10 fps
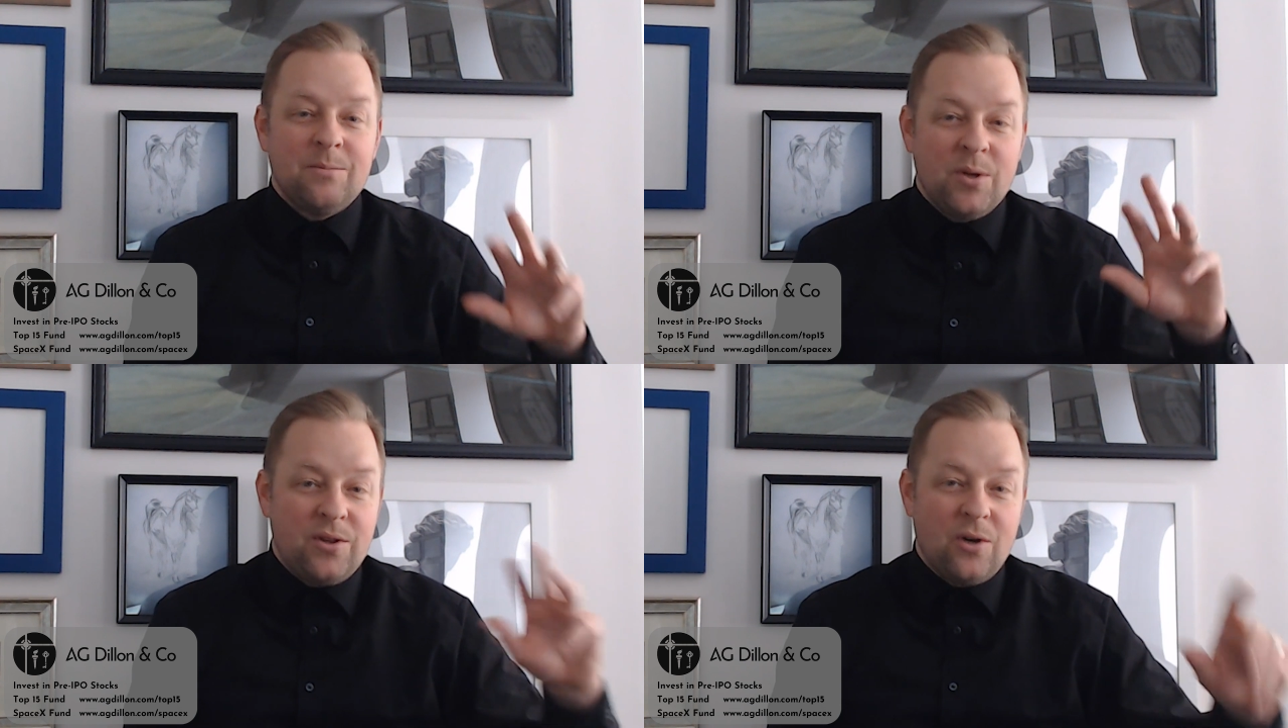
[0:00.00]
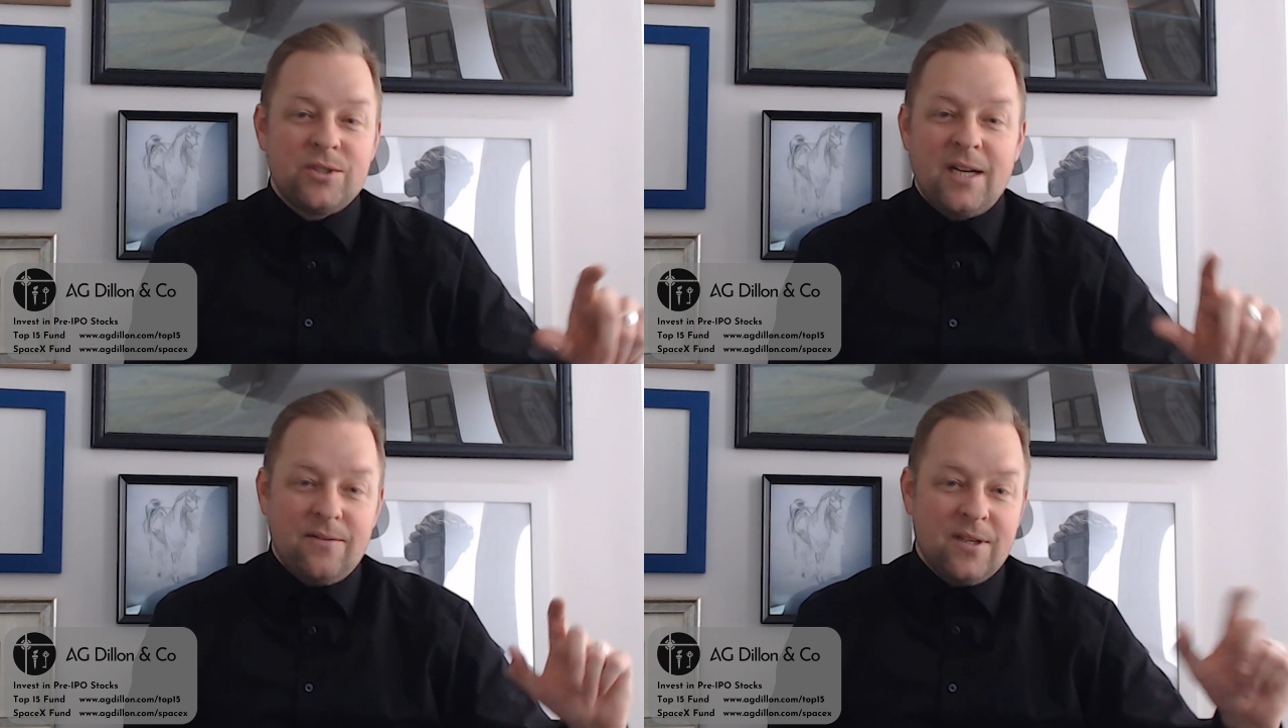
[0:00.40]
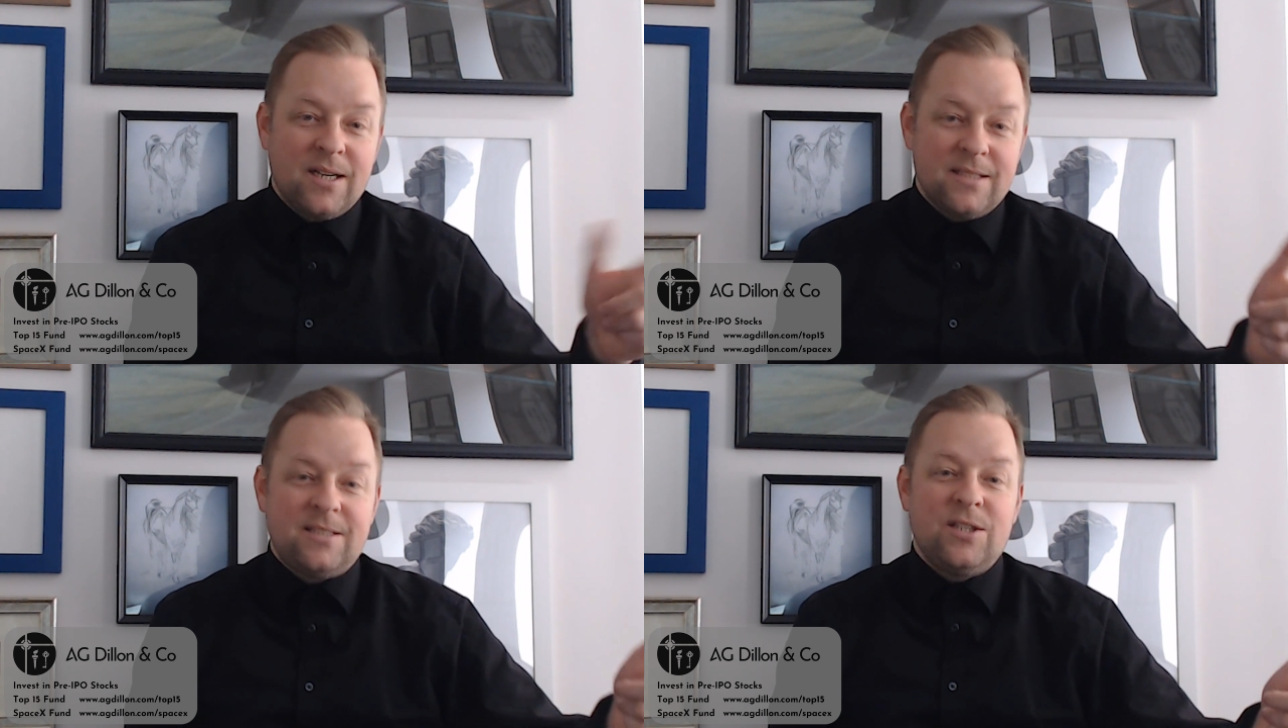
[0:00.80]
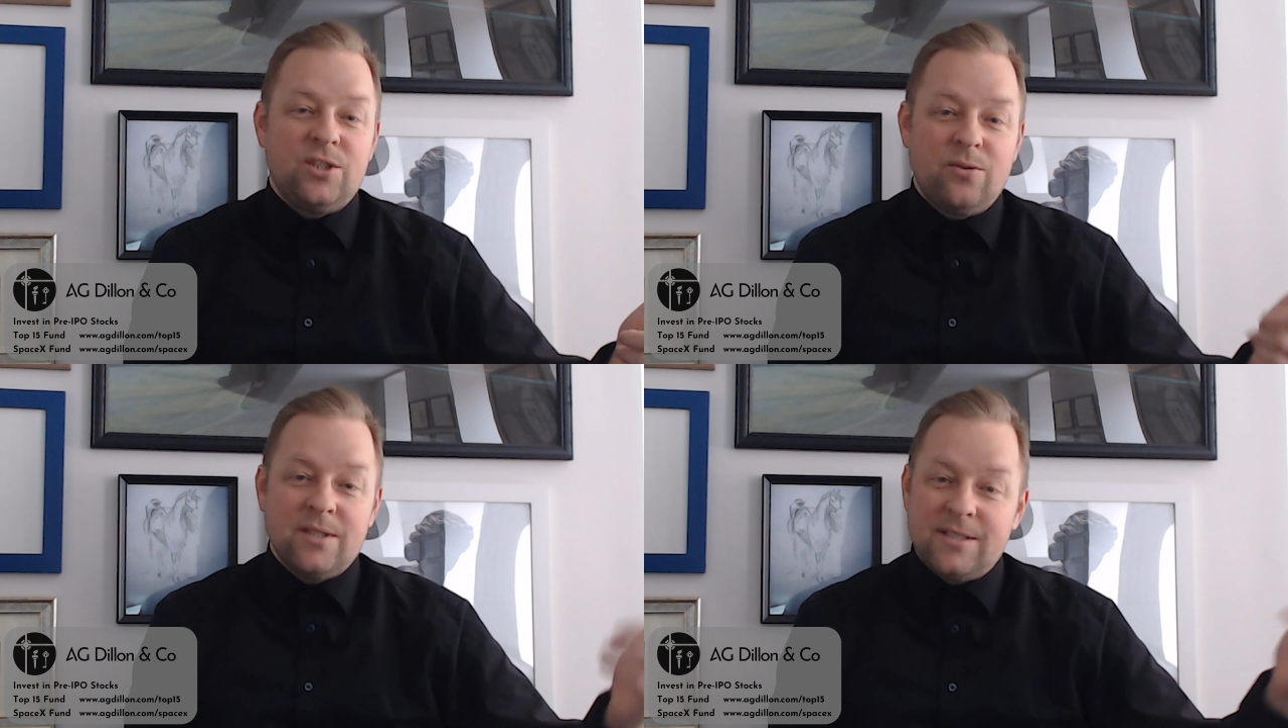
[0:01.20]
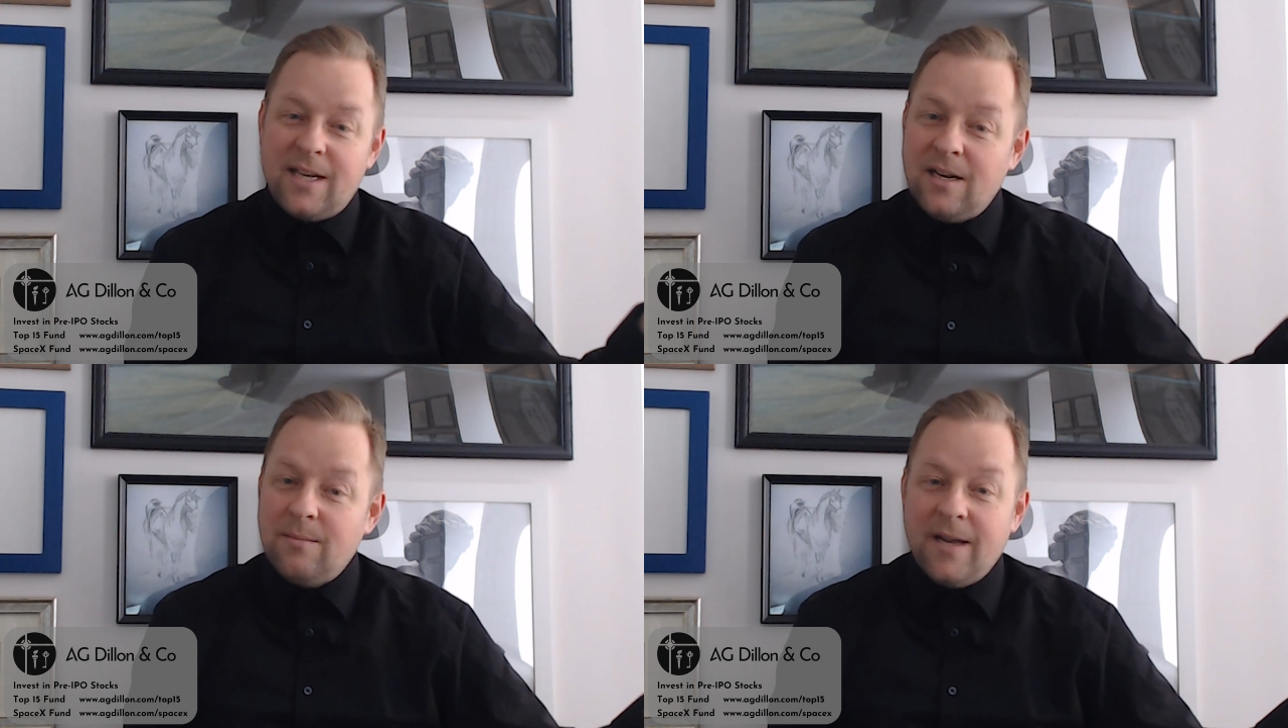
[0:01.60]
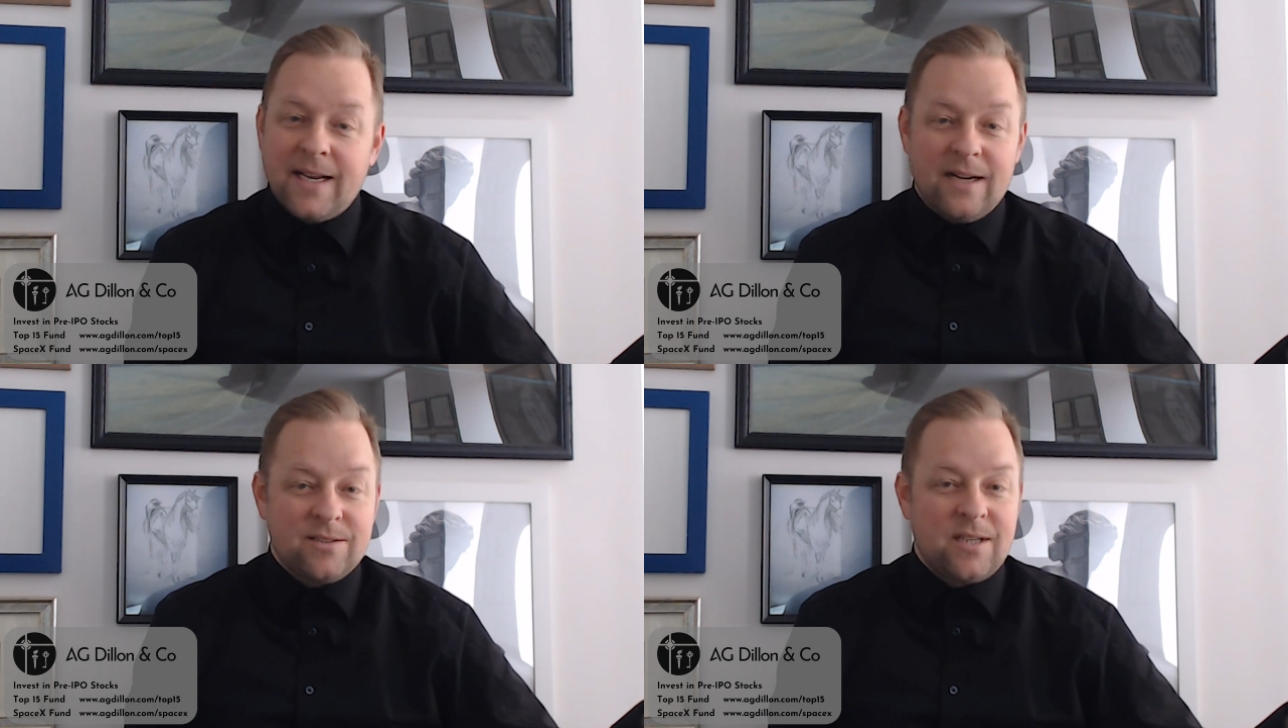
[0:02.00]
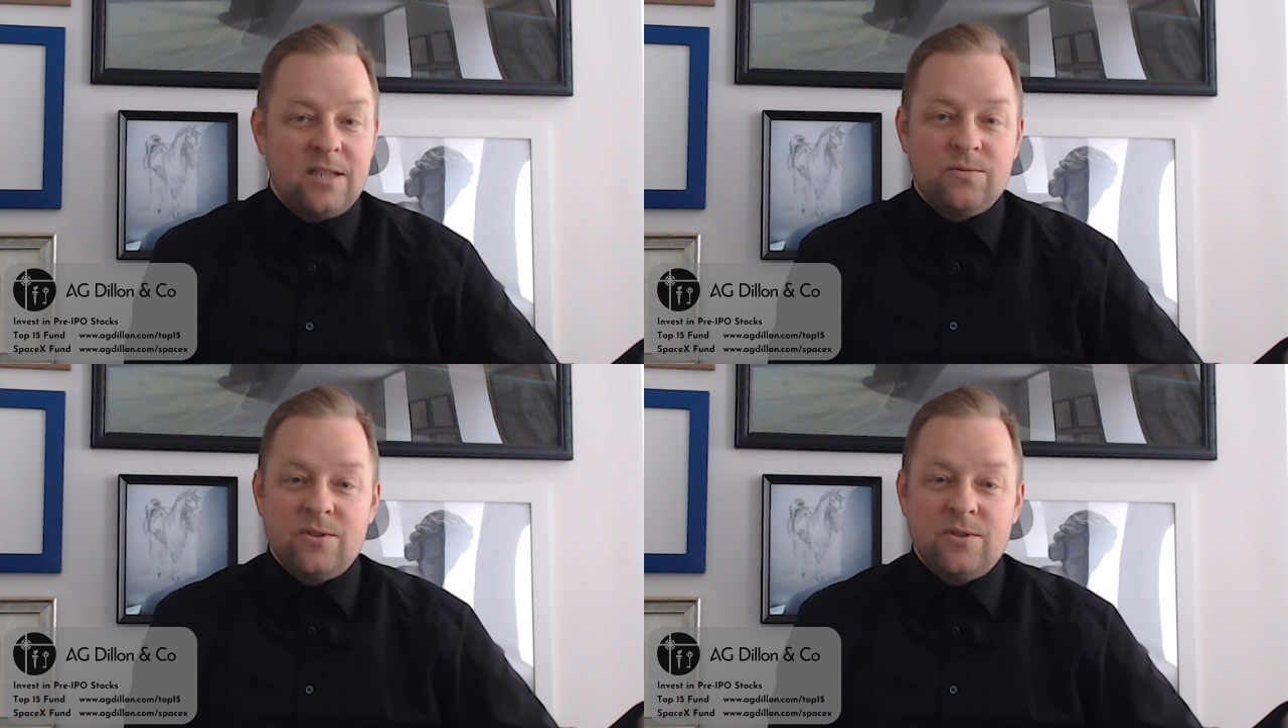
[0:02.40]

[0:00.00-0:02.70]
But those that have the guts to do it stand to make outsized